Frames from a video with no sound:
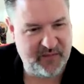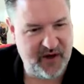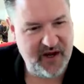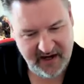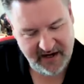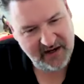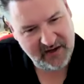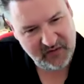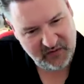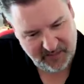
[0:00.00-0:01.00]
But
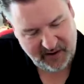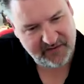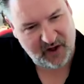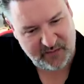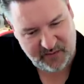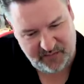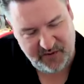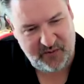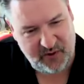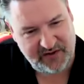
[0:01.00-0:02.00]
the amount of time you,
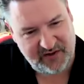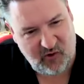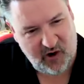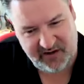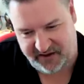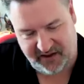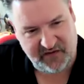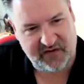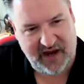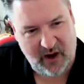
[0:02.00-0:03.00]
you put into writing and
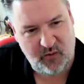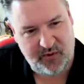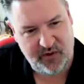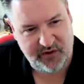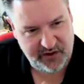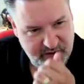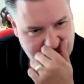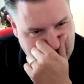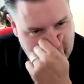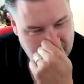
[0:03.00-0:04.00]
then the output that you
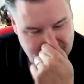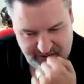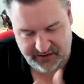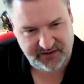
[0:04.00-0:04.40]
get, which